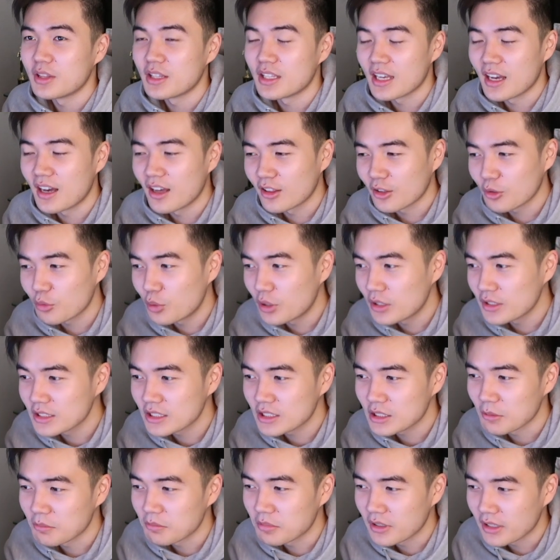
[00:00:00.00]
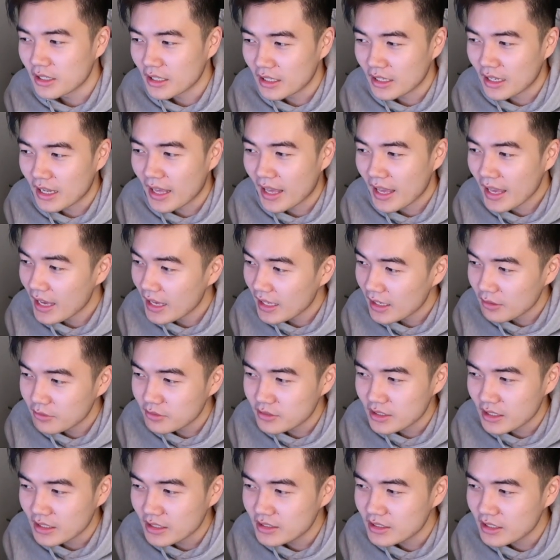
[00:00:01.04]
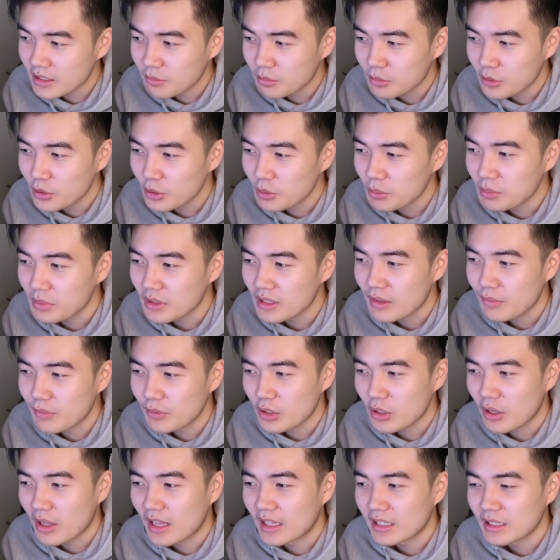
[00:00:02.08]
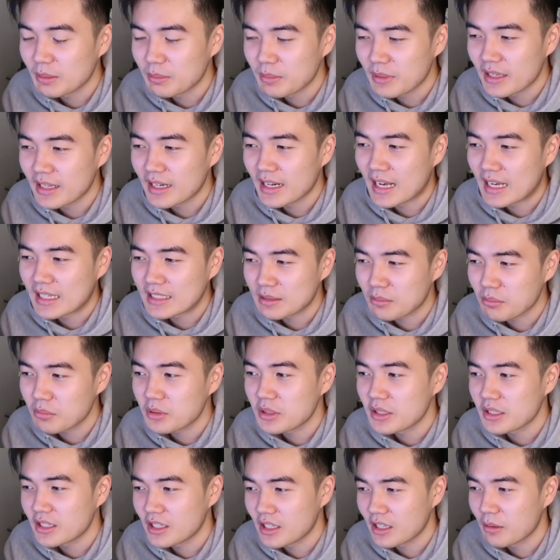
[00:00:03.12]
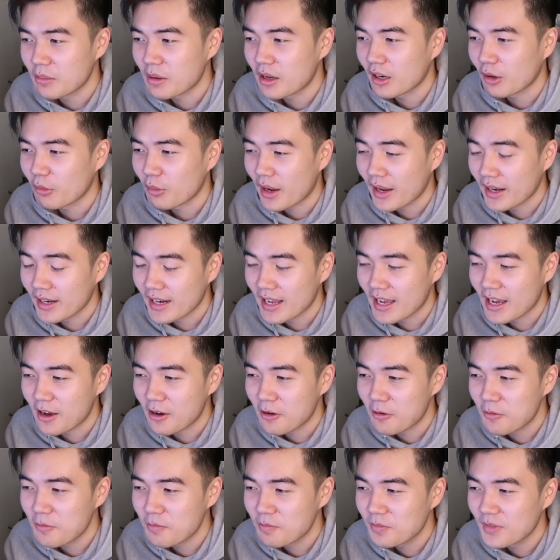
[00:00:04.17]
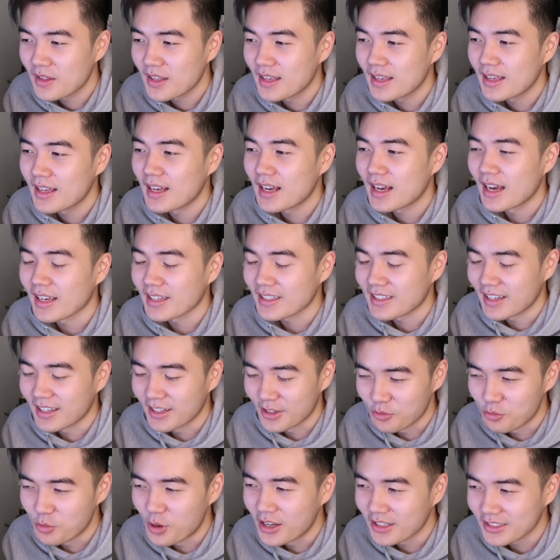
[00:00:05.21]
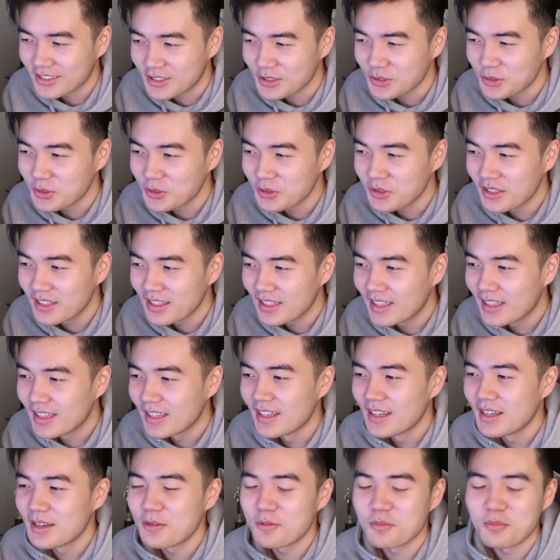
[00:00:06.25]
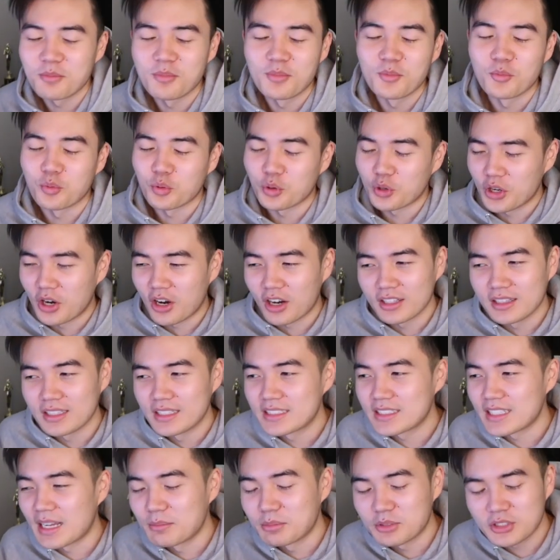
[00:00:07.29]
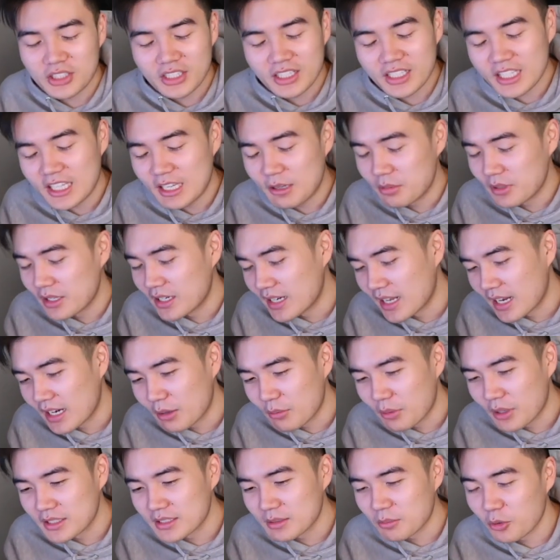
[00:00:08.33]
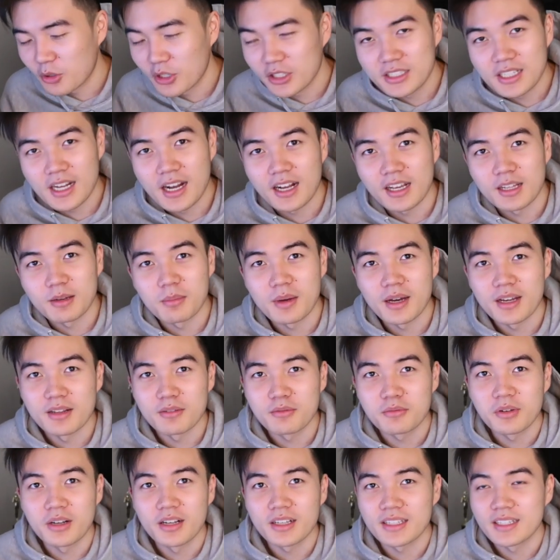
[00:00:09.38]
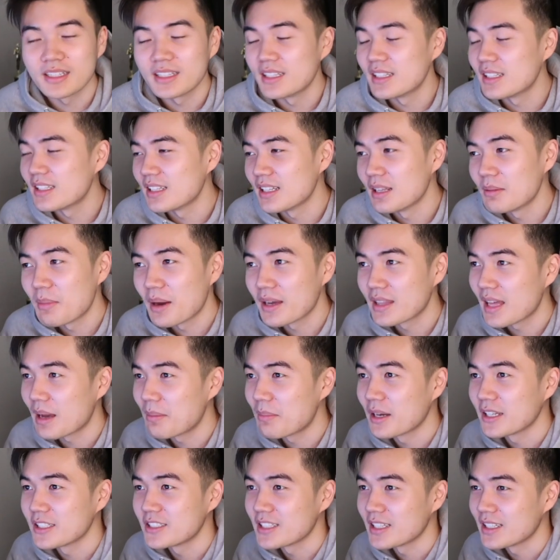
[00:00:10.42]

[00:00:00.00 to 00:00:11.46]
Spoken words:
in the other ones to put it ahead of Tick Tick Boom, even though I'll admit, as I'm thinking about it right now, I kind of want to. Regardless, I'm just gonna keep it in anyways. I'm already talking about it. Fuck it. That might